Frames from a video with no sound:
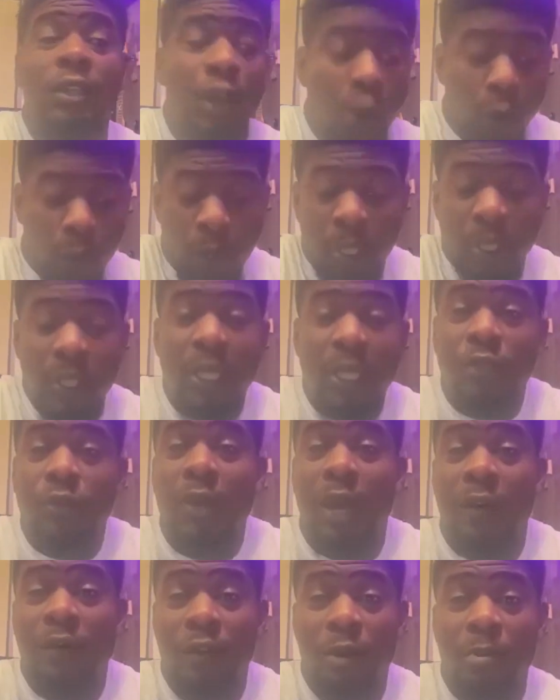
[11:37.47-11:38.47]
knowing that you
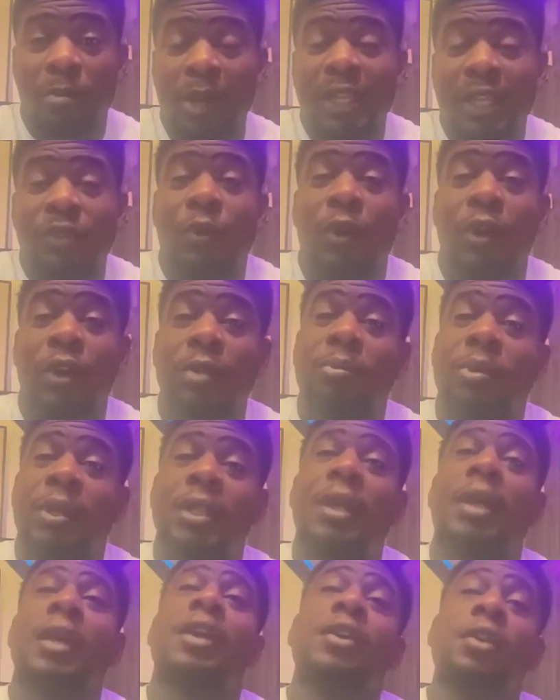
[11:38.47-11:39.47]
have your best work and being
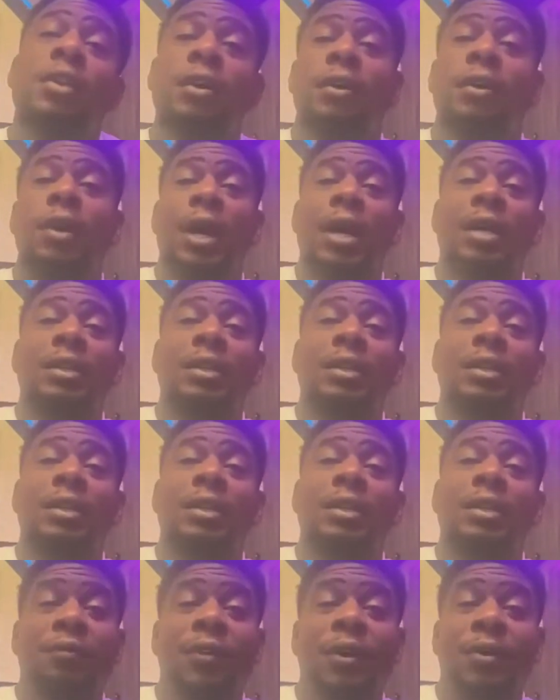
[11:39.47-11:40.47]
like, here you go, guys, that I
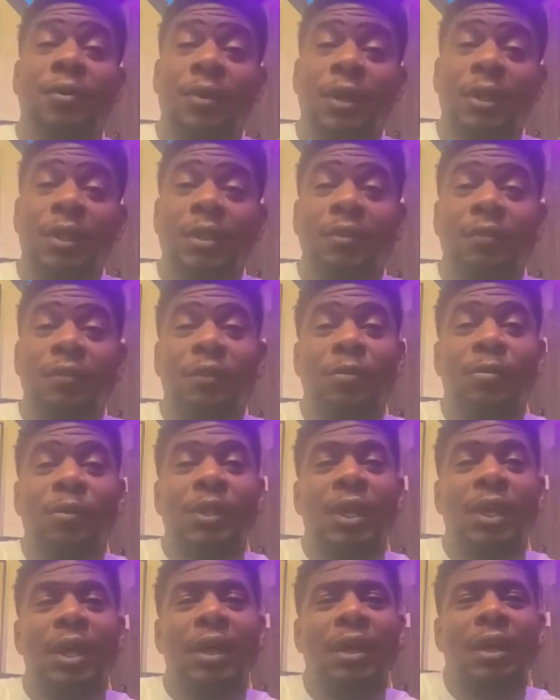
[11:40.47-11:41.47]
don't fuck with. You feel me? Like,